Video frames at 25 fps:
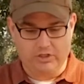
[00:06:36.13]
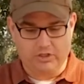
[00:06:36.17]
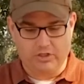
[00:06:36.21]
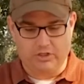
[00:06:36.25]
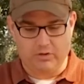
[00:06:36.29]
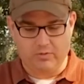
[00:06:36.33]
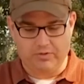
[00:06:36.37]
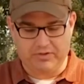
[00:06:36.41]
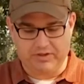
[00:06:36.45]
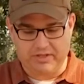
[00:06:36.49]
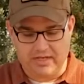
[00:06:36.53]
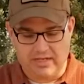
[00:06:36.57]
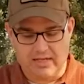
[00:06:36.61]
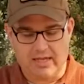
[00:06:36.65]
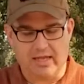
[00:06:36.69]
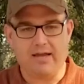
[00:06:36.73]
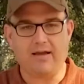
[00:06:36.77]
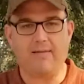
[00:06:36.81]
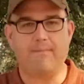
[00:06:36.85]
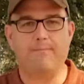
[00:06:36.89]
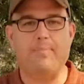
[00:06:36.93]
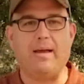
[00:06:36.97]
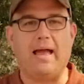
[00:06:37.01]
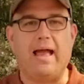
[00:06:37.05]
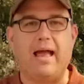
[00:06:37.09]
So thinking
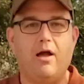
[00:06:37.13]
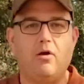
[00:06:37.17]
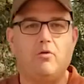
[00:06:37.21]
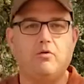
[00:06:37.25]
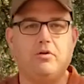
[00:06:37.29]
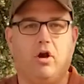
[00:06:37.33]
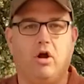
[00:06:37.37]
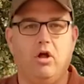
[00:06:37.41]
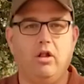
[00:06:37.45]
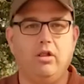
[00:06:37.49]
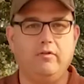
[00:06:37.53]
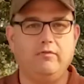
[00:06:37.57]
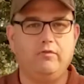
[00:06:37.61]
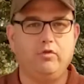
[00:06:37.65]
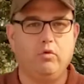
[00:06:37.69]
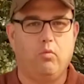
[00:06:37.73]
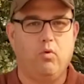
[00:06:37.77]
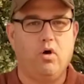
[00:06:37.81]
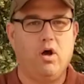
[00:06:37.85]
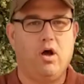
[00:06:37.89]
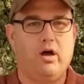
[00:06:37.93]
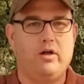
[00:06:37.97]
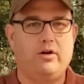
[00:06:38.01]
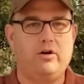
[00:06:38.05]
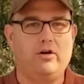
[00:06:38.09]
about all of the
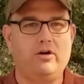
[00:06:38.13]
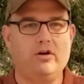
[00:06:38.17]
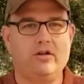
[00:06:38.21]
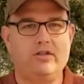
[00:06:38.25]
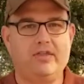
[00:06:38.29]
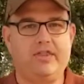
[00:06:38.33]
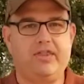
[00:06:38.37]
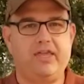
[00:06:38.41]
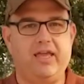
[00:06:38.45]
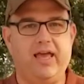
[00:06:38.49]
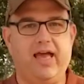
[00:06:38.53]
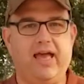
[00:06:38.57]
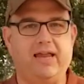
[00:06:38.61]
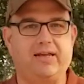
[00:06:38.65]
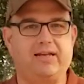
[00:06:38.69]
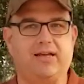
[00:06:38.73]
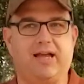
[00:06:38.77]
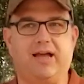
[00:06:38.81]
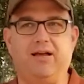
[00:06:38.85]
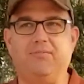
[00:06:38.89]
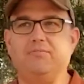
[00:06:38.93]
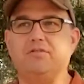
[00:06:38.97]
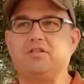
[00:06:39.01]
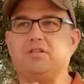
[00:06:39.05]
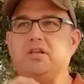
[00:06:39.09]
water that
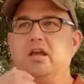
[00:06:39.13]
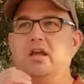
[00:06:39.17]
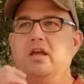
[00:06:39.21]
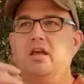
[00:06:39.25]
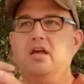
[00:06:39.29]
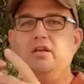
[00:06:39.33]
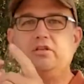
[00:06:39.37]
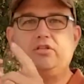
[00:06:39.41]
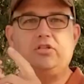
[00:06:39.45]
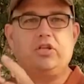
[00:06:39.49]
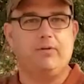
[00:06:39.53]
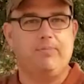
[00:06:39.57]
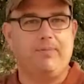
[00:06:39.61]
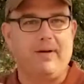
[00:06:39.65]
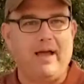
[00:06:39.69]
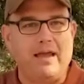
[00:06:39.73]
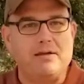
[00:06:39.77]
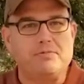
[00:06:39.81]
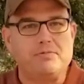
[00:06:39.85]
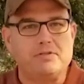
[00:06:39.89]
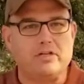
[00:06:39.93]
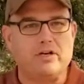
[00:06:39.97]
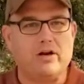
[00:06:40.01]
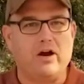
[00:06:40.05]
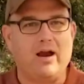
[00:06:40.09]
comes to the
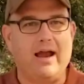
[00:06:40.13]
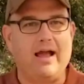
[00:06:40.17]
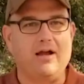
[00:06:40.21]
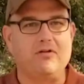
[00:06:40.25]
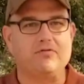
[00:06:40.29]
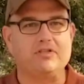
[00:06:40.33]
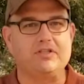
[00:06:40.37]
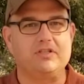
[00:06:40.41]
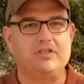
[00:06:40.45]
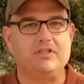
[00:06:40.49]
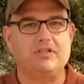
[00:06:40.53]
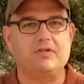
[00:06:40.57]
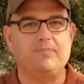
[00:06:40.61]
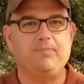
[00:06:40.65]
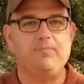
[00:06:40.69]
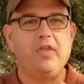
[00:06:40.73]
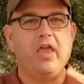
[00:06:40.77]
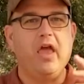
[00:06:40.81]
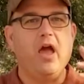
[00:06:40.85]
pipes in our houses,